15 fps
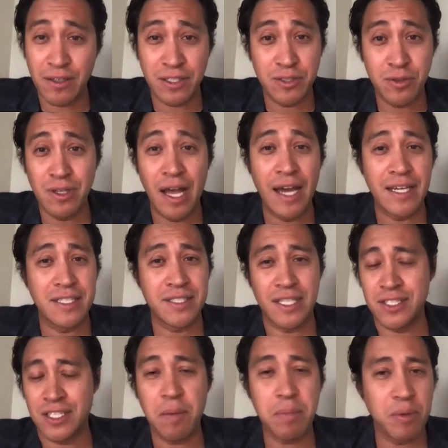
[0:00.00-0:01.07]
to do a lot is a
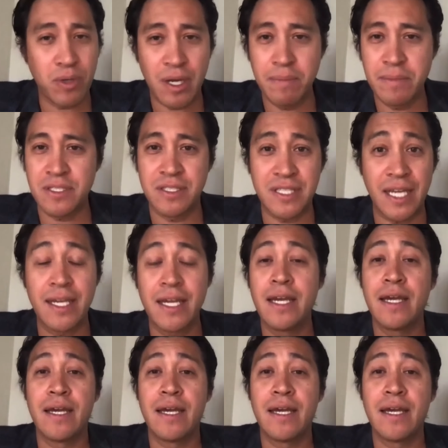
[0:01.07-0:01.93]
company will come to us and say,